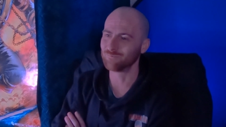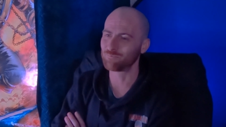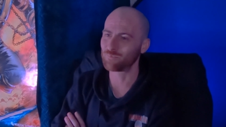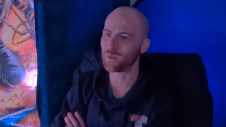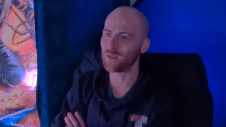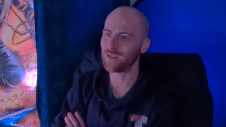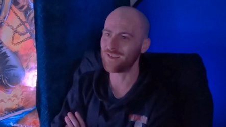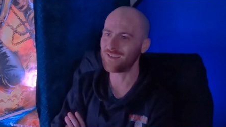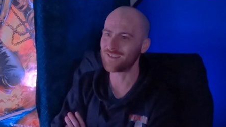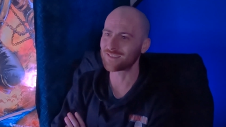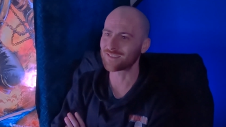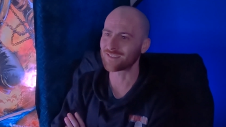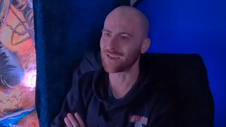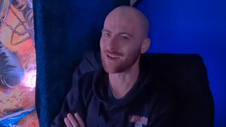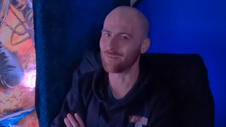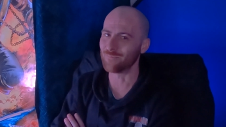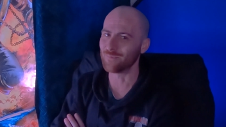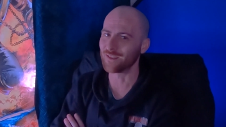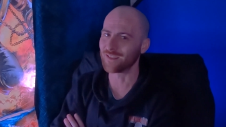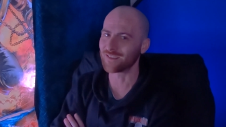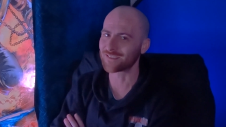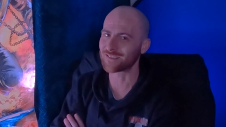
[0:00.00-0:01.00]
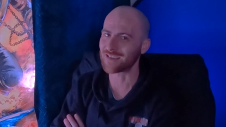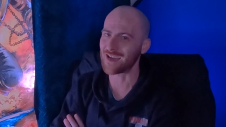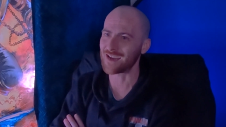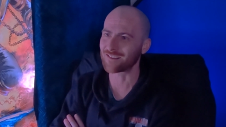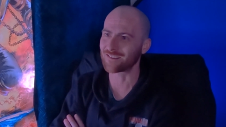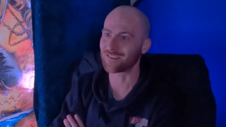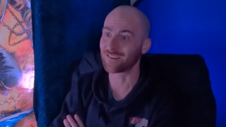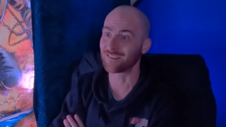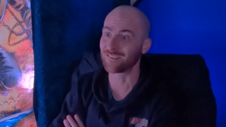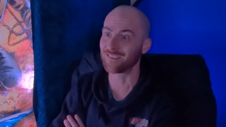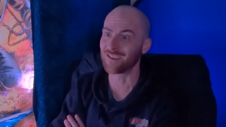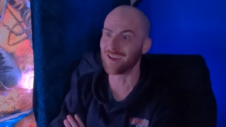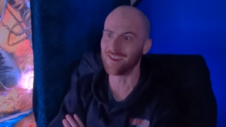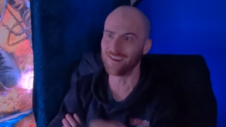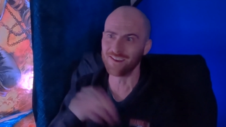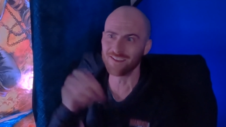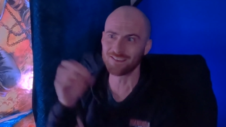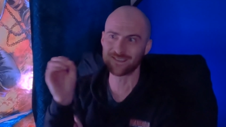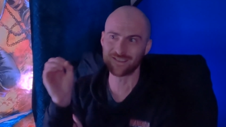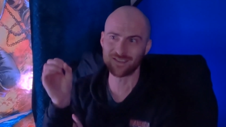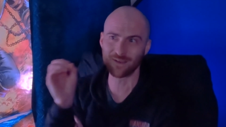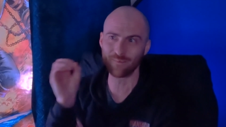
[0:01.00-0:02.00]
please tell me this actor
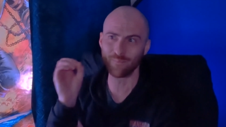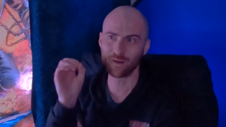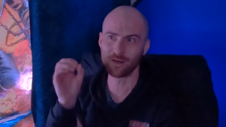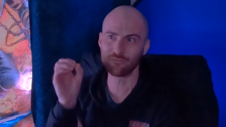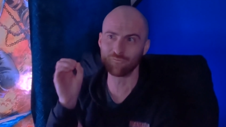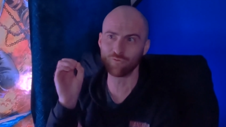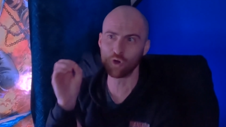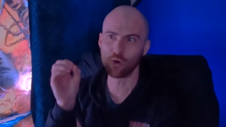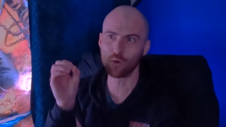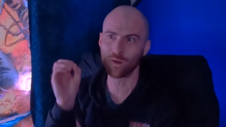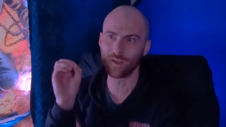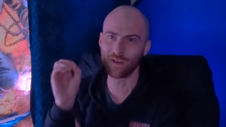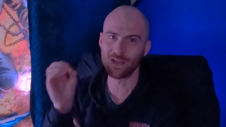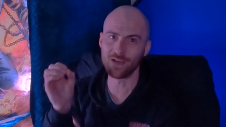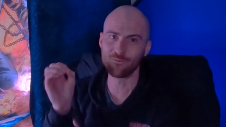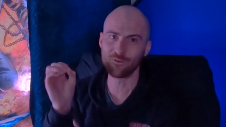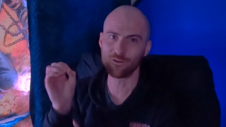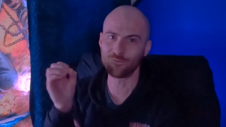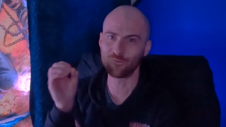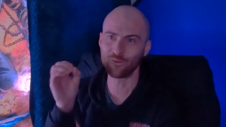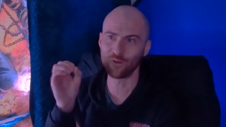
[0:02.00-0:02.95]
done a similar role in other